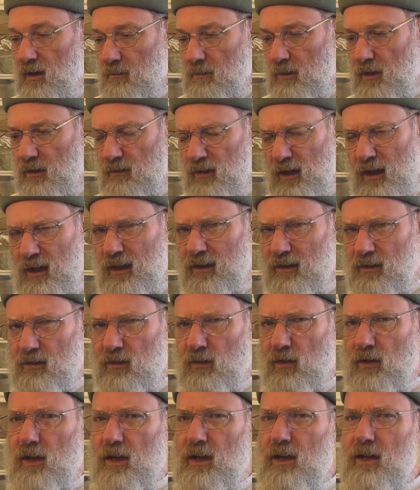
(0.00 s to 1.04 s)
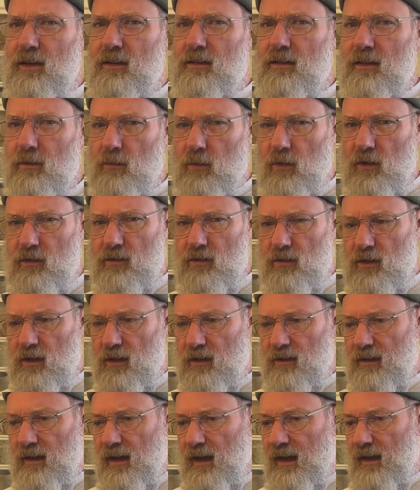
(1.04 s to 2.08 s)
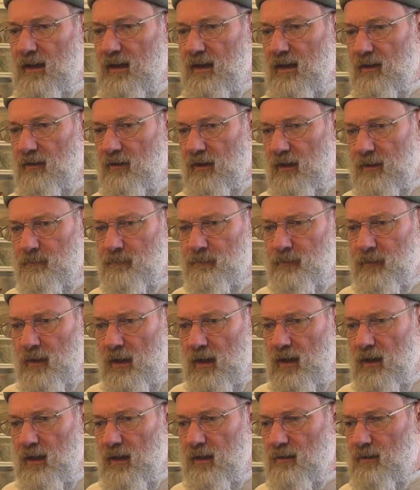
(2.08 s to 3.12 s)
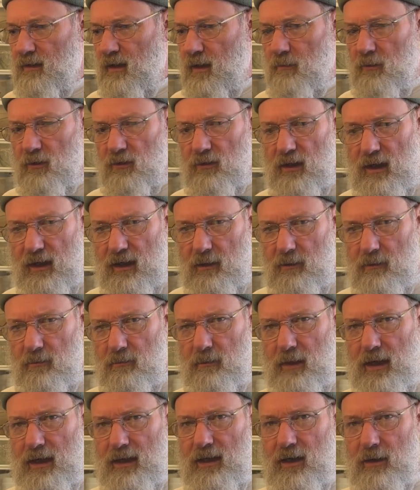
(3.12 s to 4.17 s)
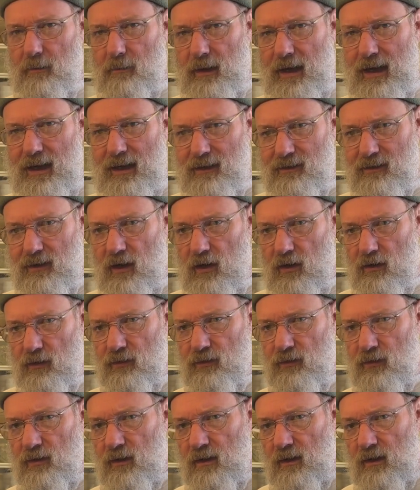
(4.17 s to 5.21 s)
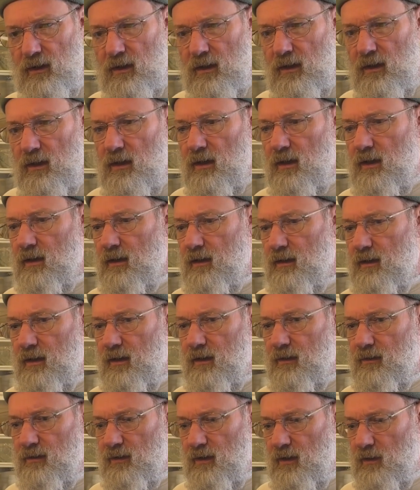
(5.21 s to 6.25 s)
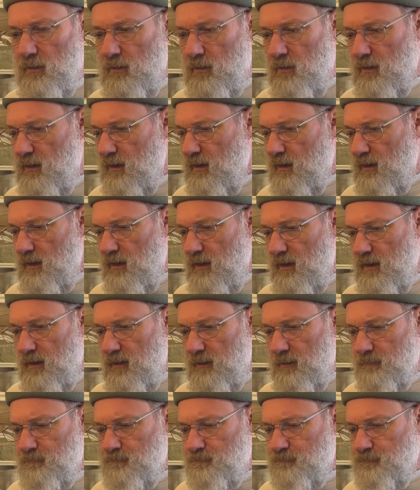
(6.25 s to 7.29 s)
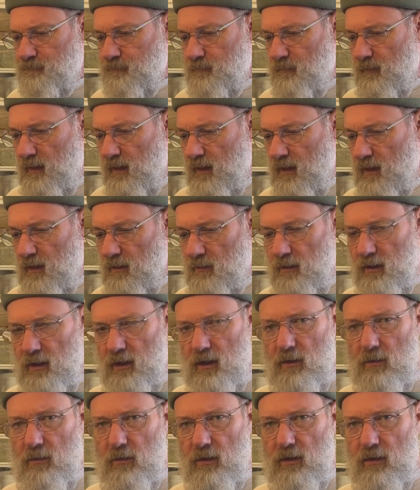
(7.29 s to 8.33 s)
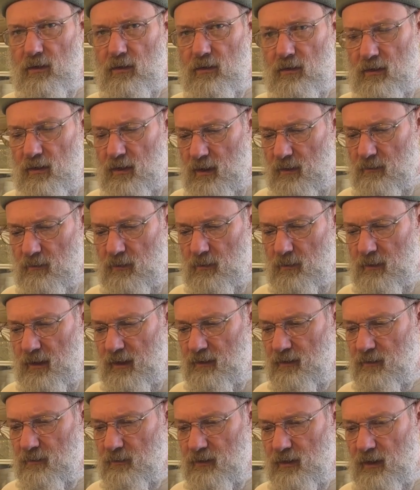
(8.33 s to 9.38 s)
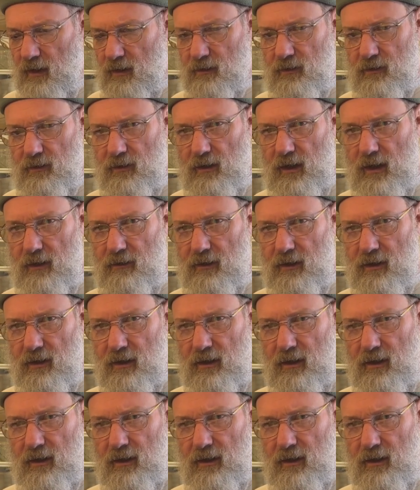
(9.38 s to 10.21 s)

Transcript: But really, it's sort of easy once you get the hang of it. It's almost like making a pan sauce. And so here we go. I'm going to make some sausage gravy.